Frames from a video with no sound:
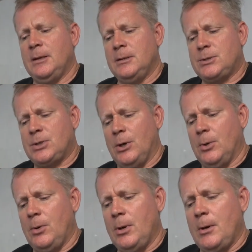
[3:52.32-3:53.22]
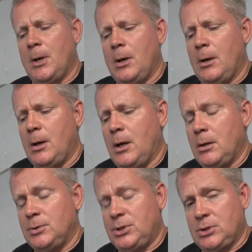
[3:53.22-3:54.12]
So
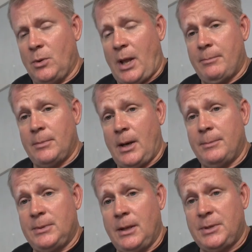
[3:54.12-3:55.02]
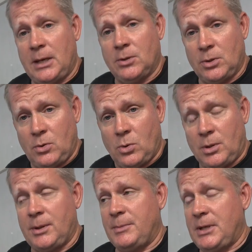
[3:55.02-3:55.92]
she's going, I'm taking her to
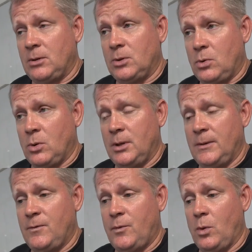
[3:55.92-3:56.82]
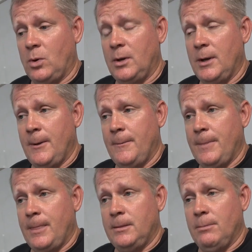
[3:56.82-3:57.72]
court. I'm taking her to court for
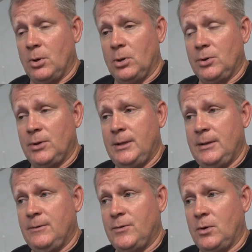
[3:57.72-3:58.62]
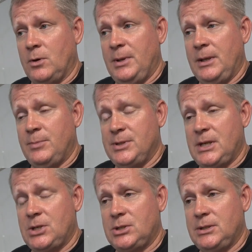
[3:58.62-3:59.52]
the burglary and for her being in
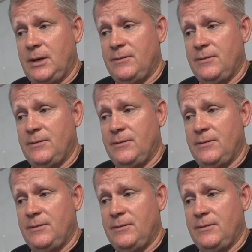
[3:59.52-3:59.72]
possession of